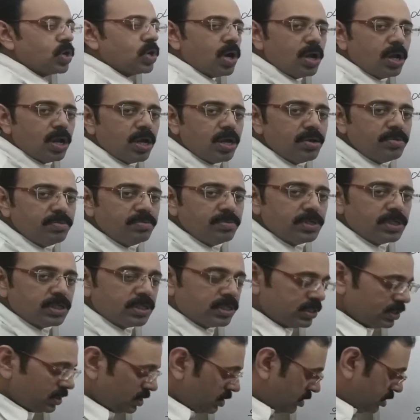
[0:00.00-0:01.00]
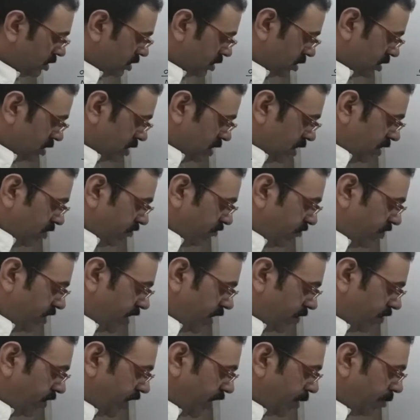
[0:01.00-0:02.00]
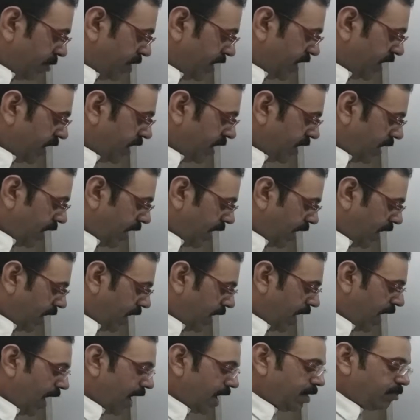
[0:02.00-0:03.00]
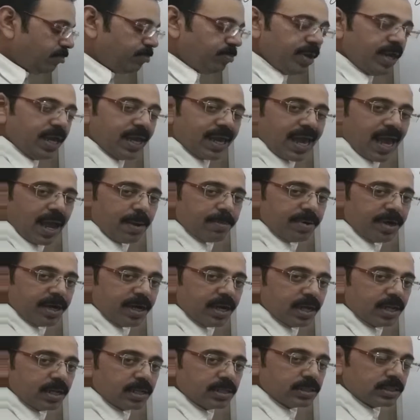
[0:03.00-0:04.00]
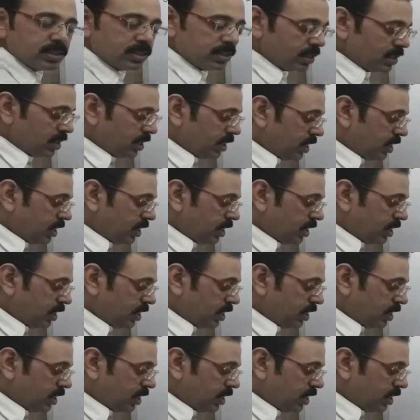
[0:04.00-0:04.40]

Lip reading: columns? We have debited A and B capitals.